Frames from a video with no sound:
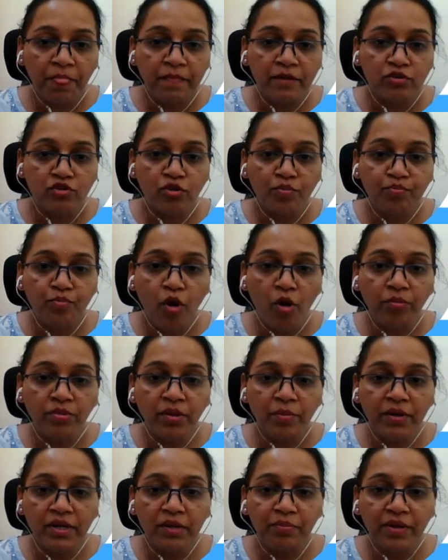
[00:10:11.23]
So pop the
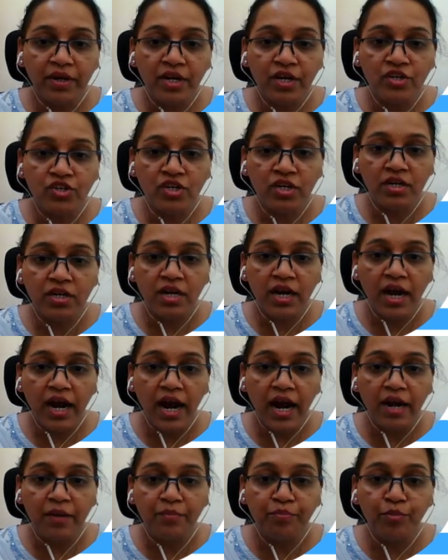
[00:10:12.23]
multiplication
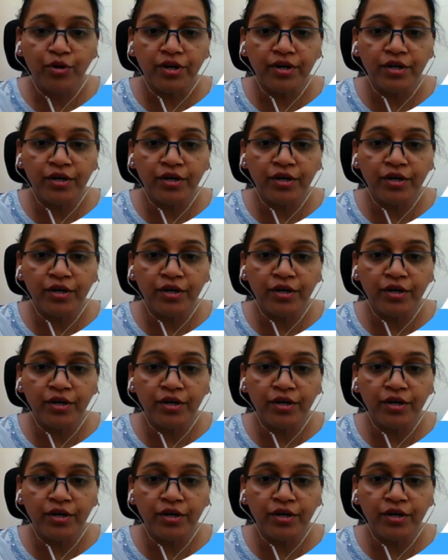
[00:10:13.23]
and put it